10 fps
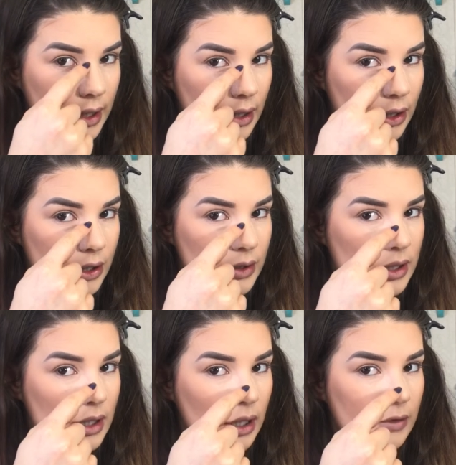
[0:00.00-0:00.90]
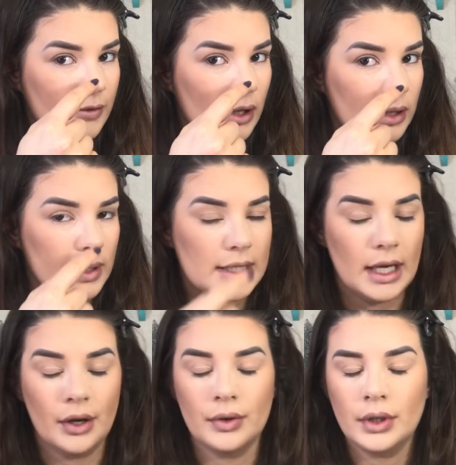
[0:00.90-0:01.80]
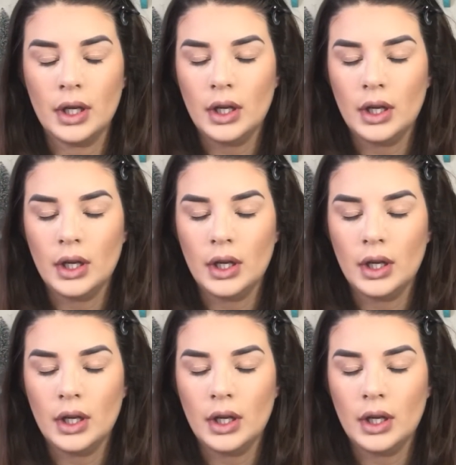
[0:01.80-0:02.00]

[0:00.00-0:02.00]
here and you just kind of follow it down.